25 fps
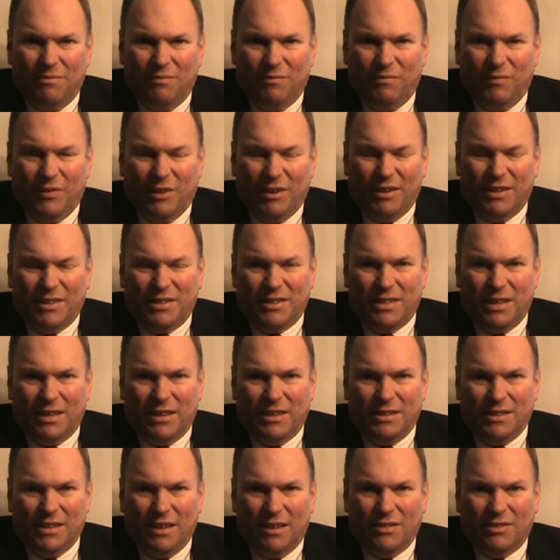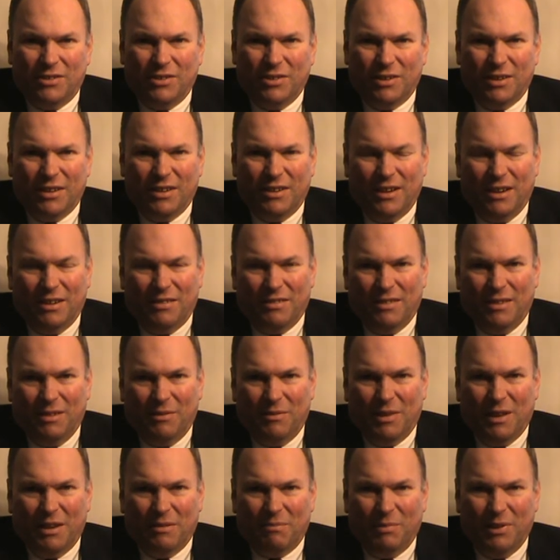various things I took of
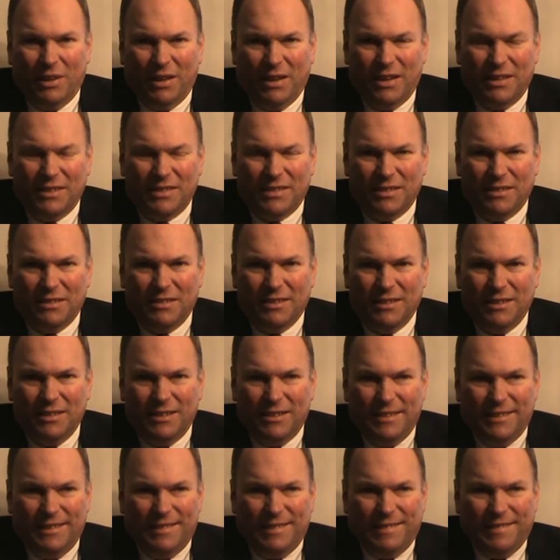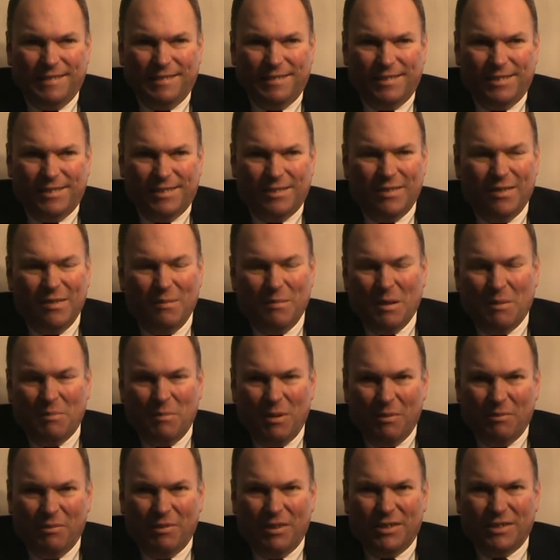that place, and some of my
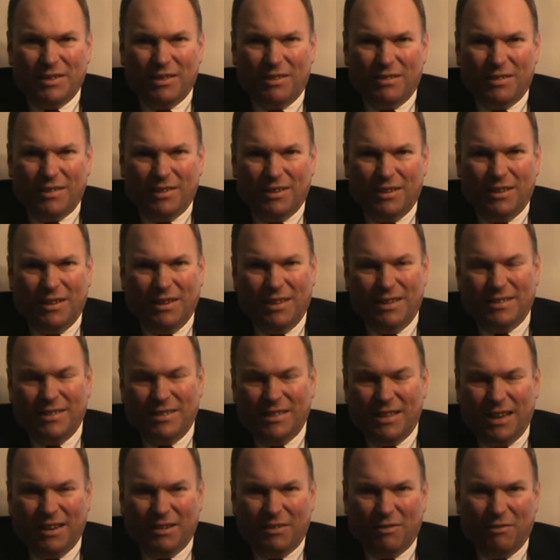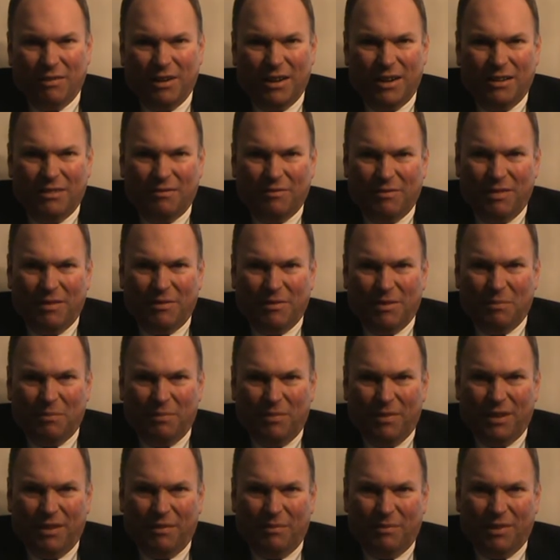memories isn't that great
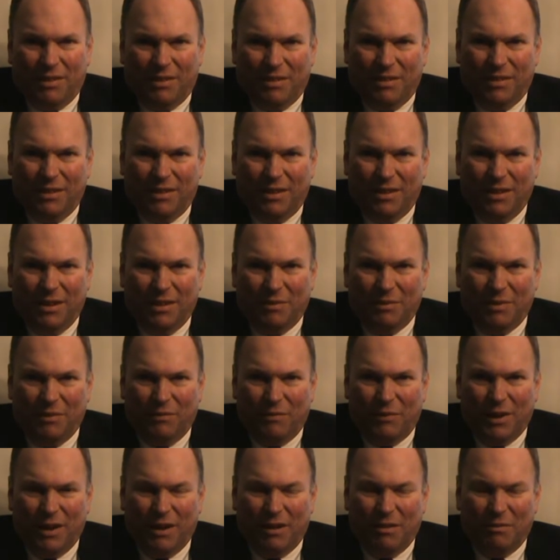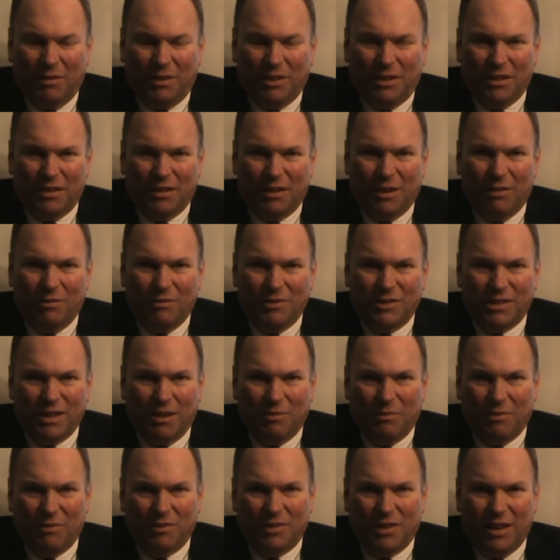of the fair. We did go
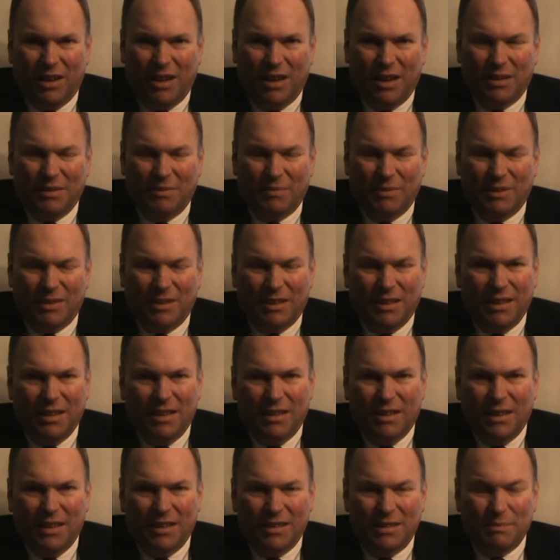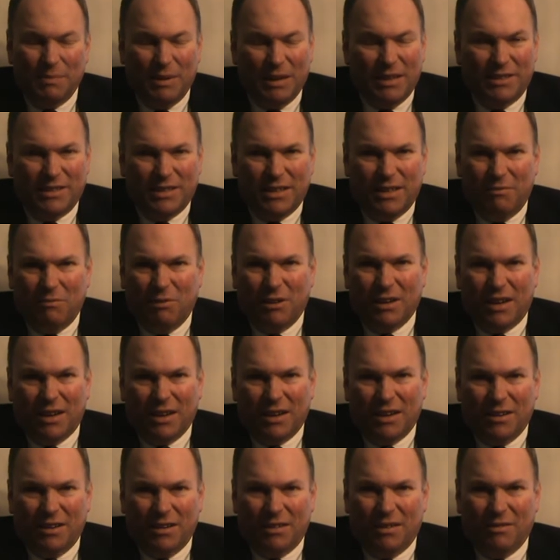several times, but that's basically what I
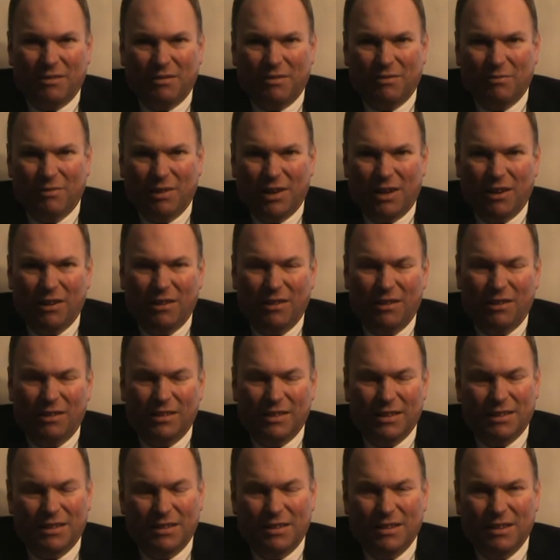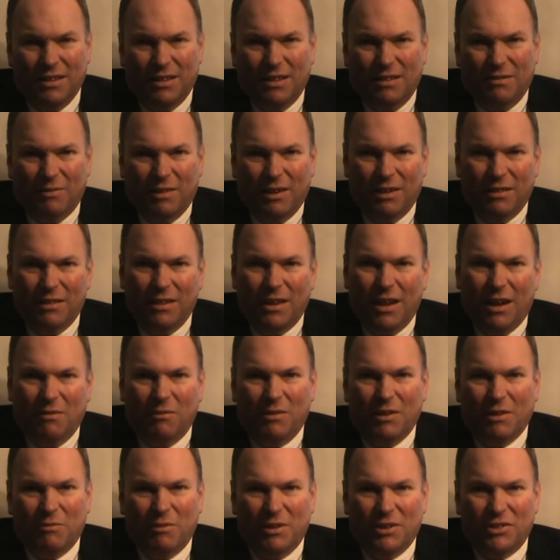can recall. And well, I
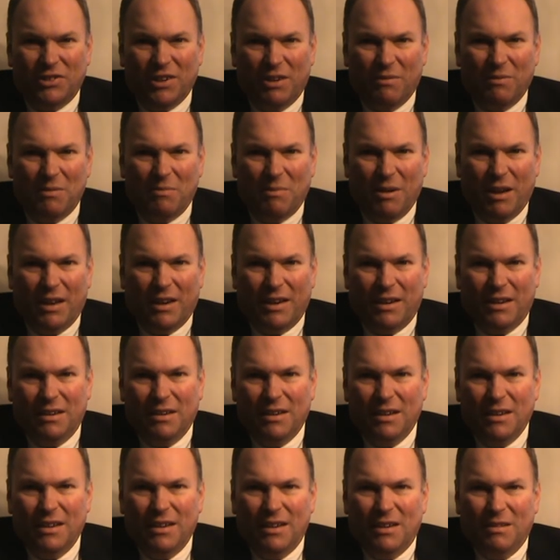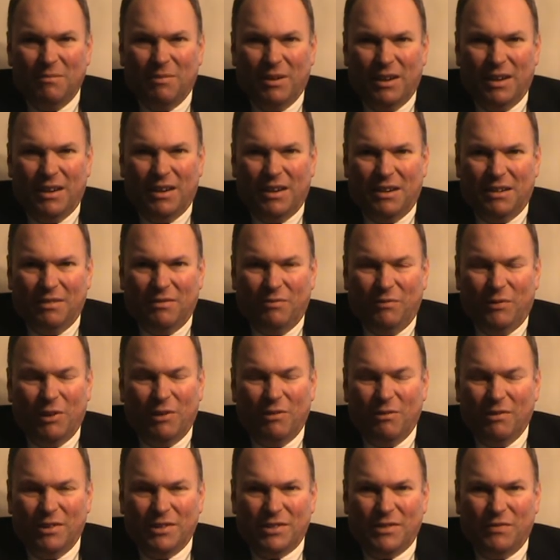want to wish everybody, my
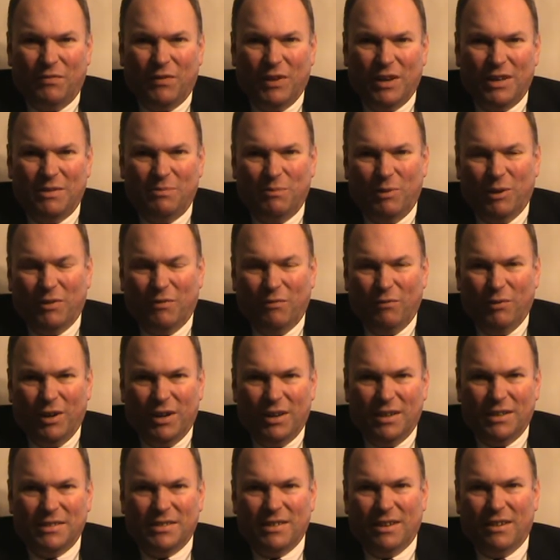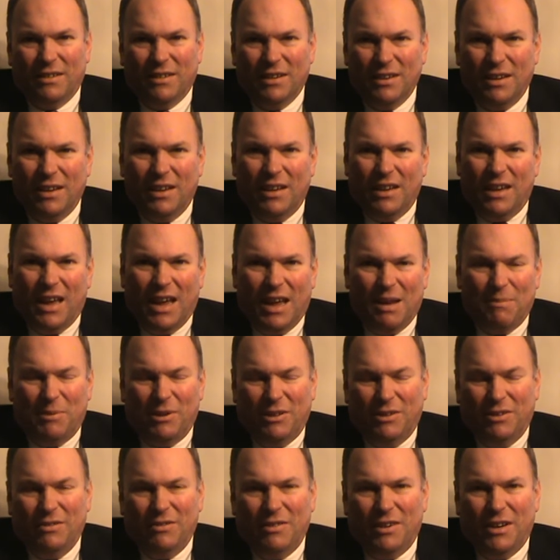viewers and Facebook friends, a happy
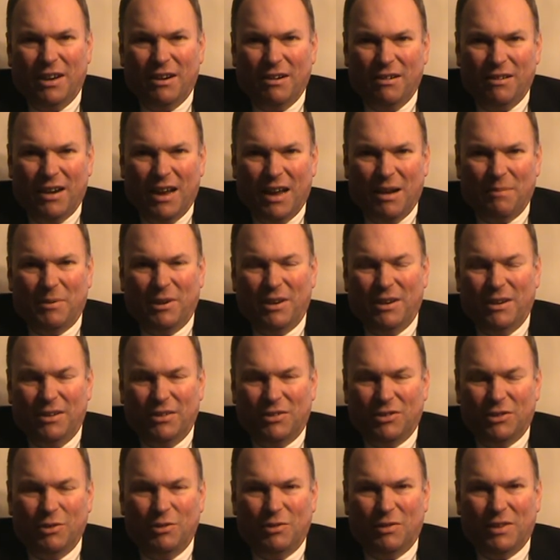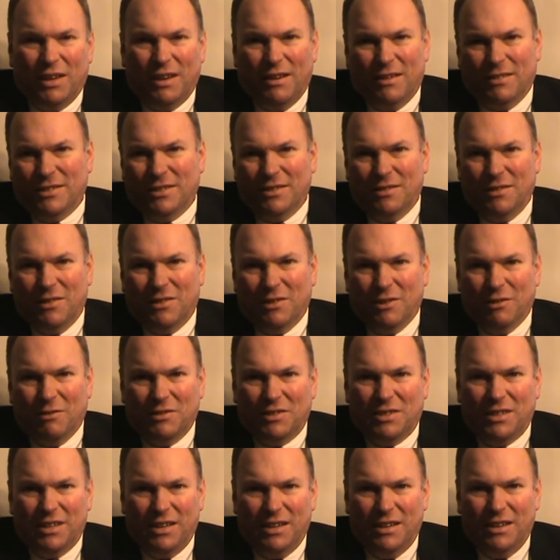new year, happy
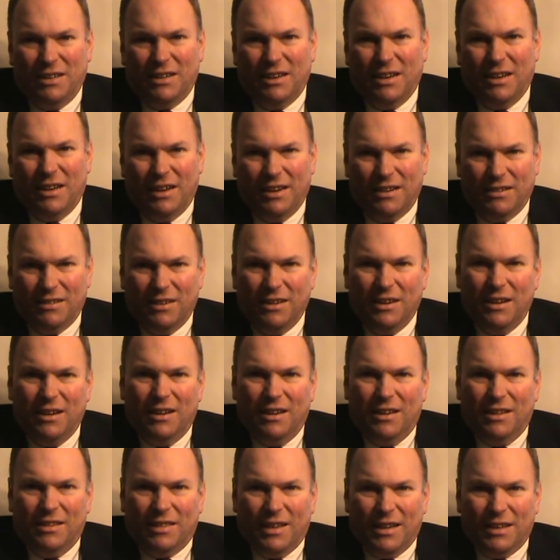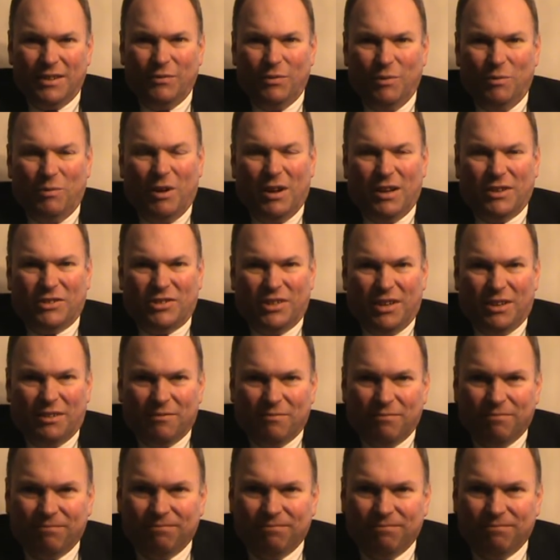2013, and thanks for watching.